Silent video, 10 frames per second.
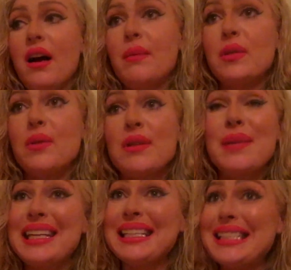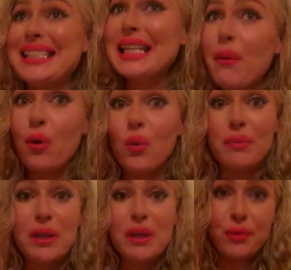So I was making double what
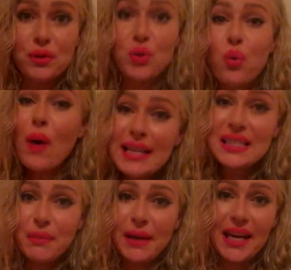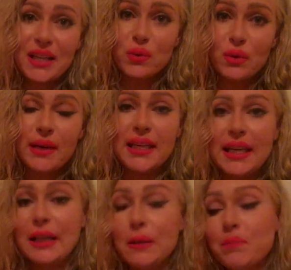people twice my age were
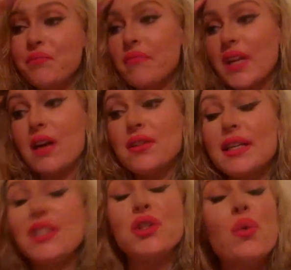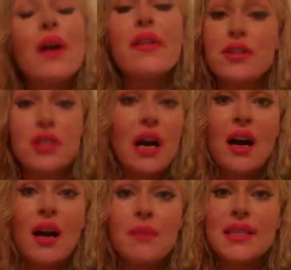making. I also had 2 other
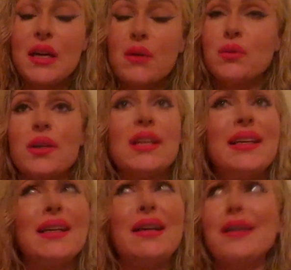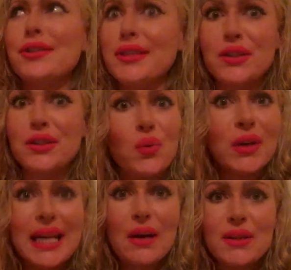jobs, and I was working like
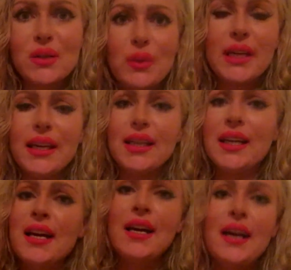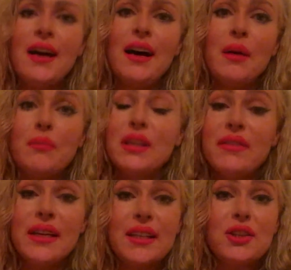120 hours a week,
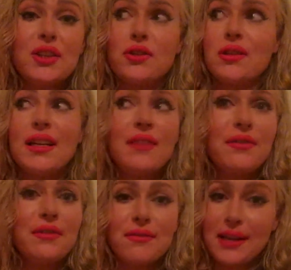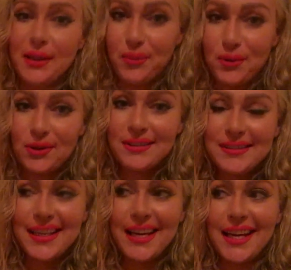living straight off of Red Bull
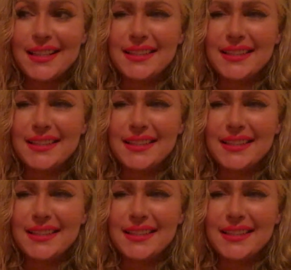and